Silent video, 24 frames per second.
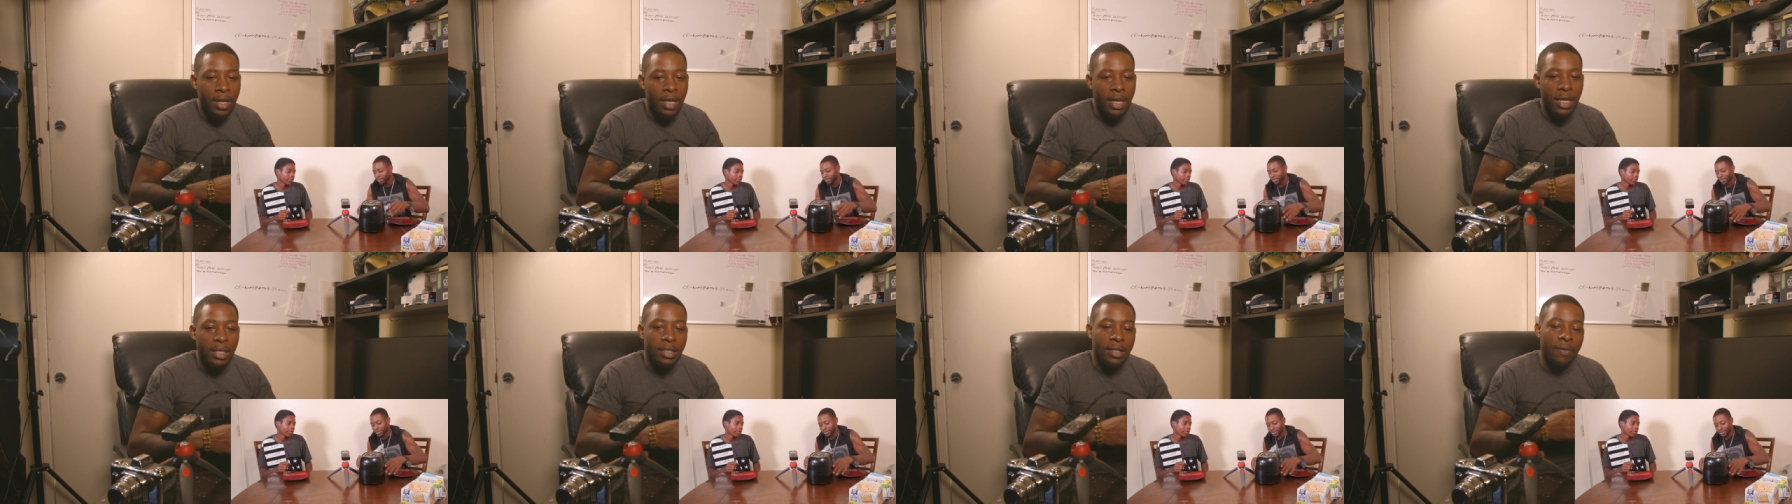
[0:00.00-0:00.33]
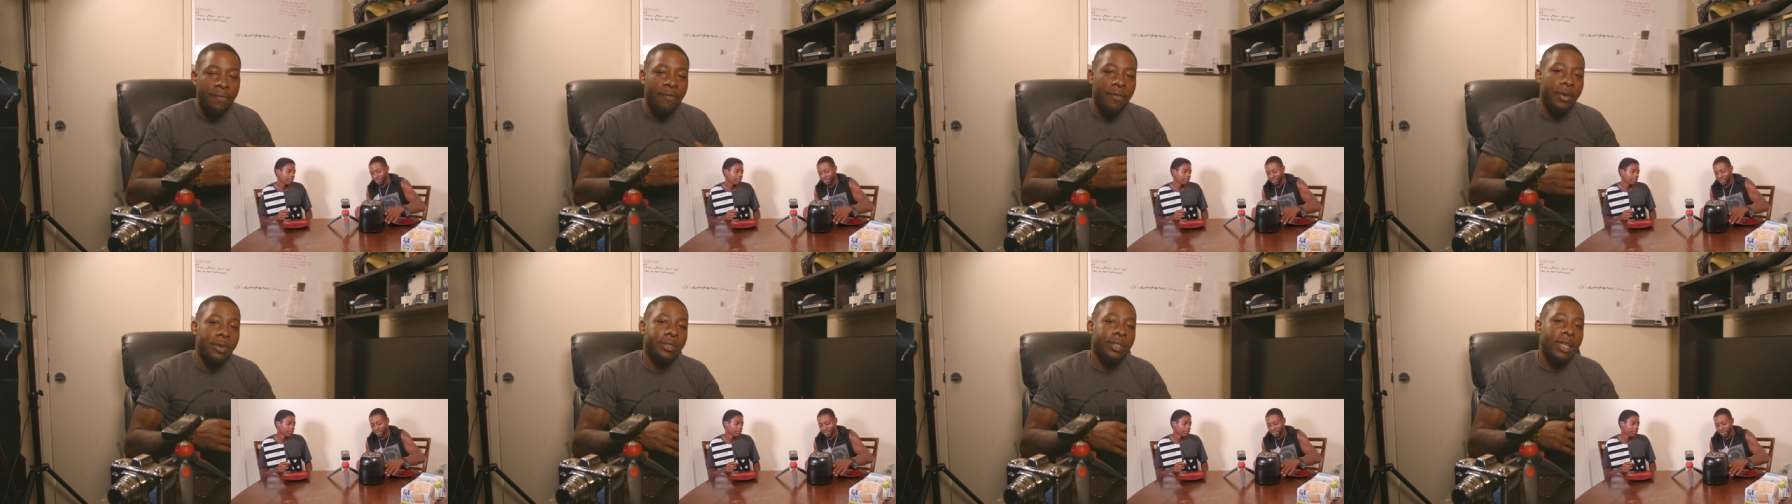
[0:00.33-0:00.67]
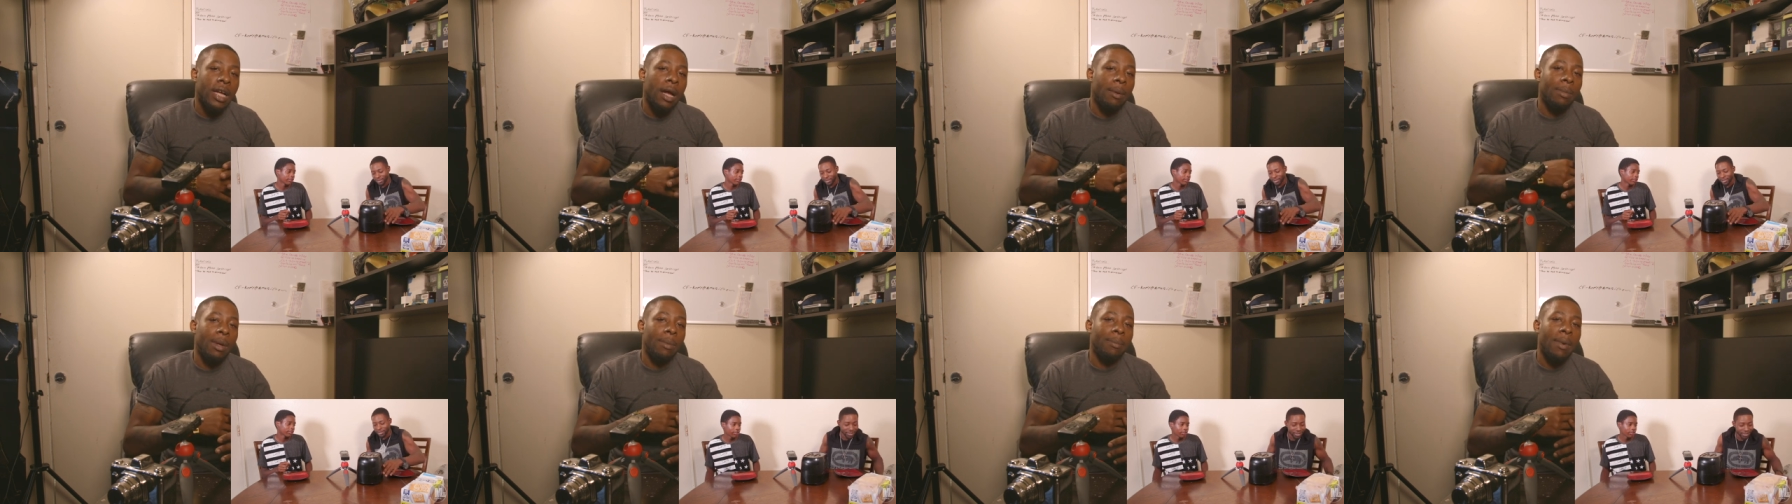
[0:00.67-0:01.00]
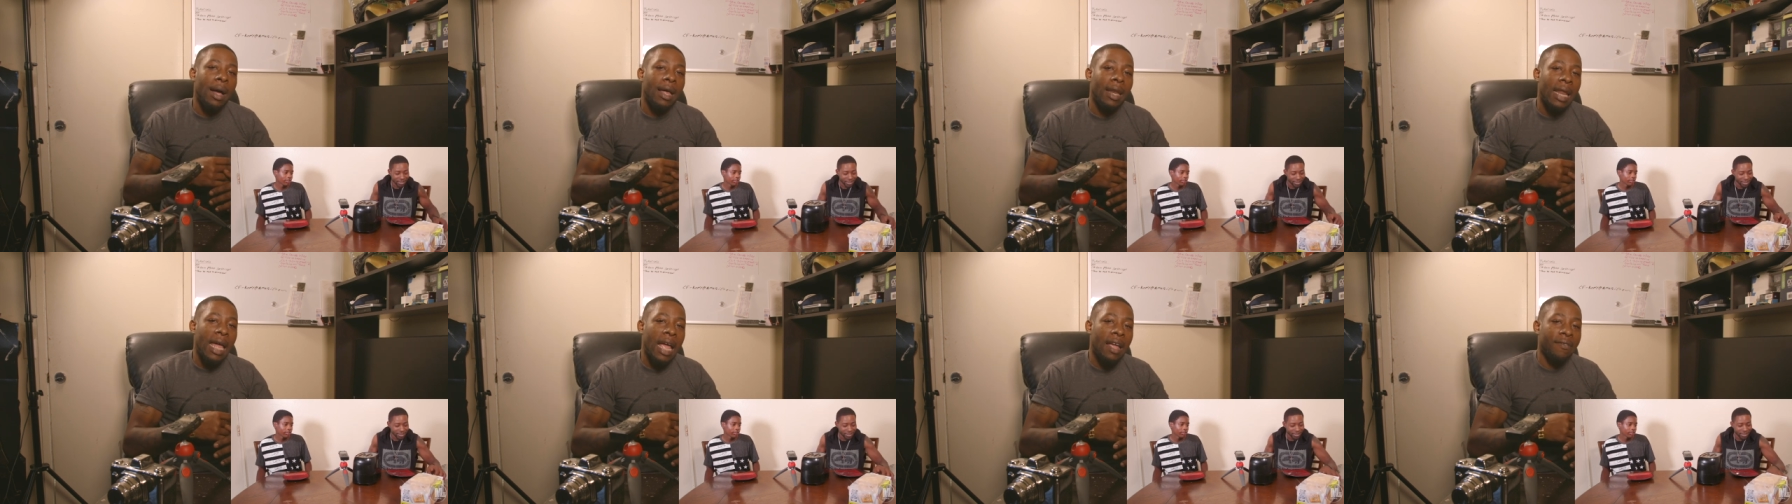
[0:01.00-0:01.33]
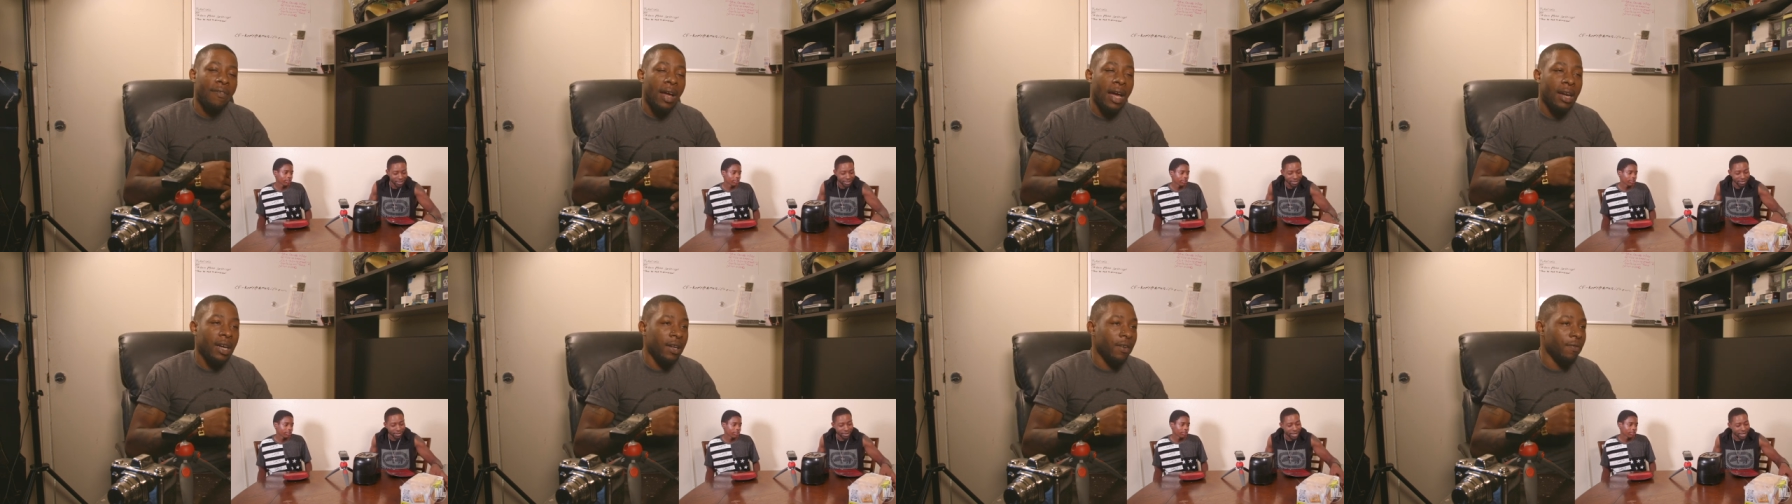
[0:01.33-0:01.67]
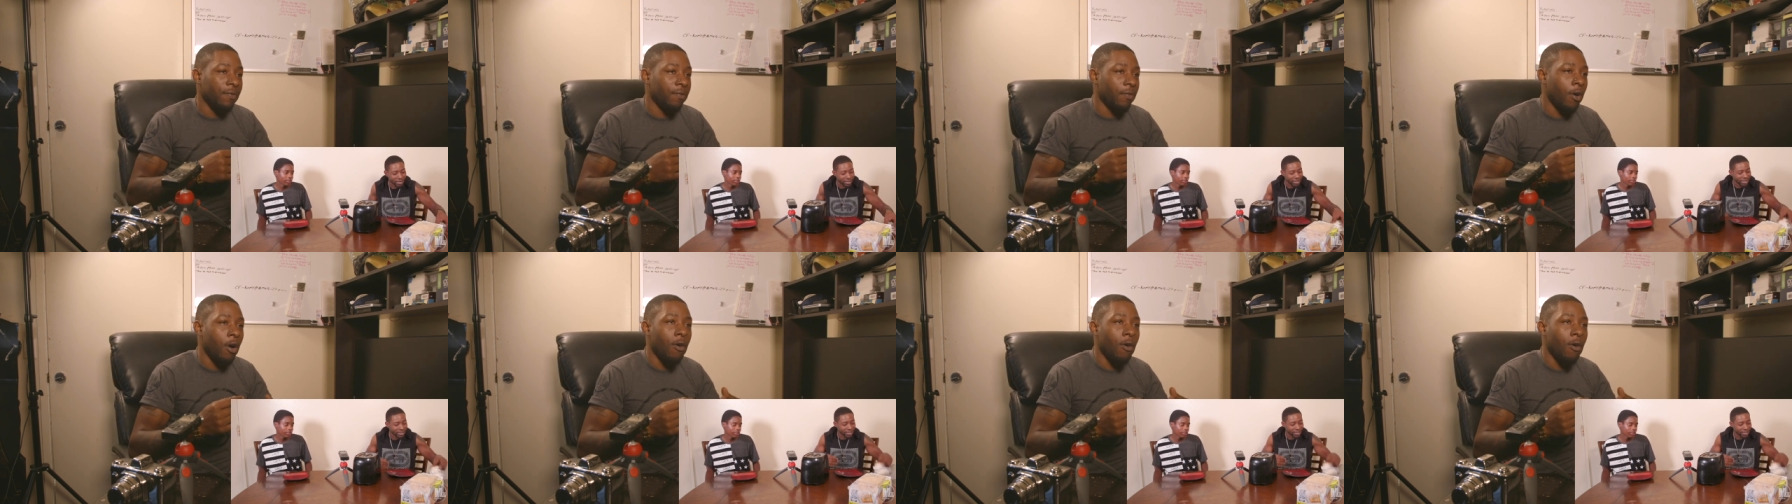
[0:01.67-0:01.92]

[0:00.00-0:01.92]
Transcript: is the first time in my life out of